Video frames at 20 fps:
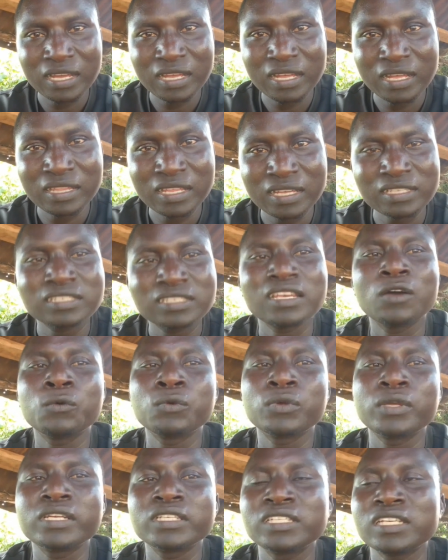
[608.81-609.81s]
that's how we
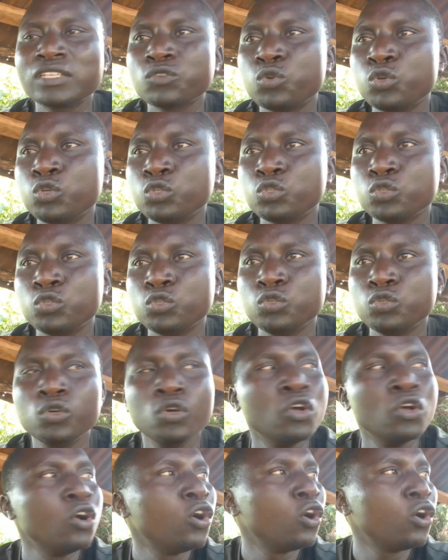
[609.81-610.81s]
are just going to do
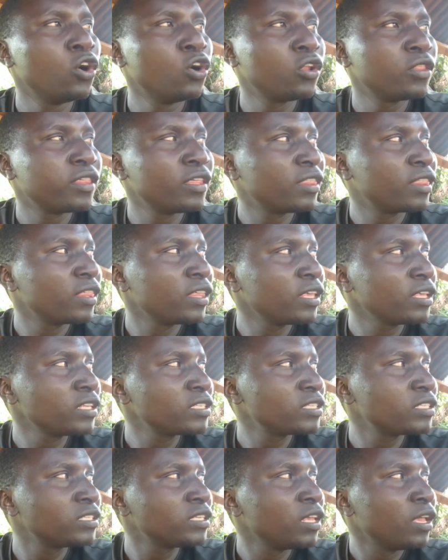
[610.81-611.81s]
all the
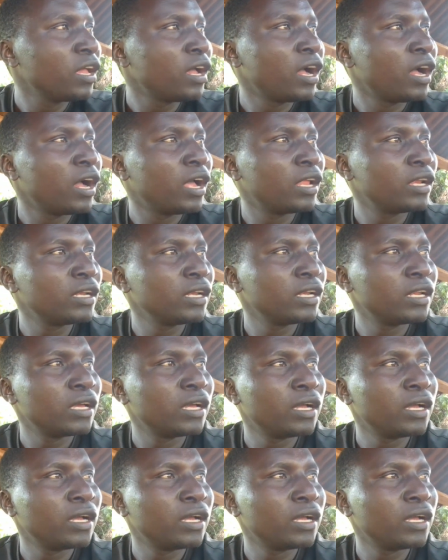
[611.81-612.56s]
things, and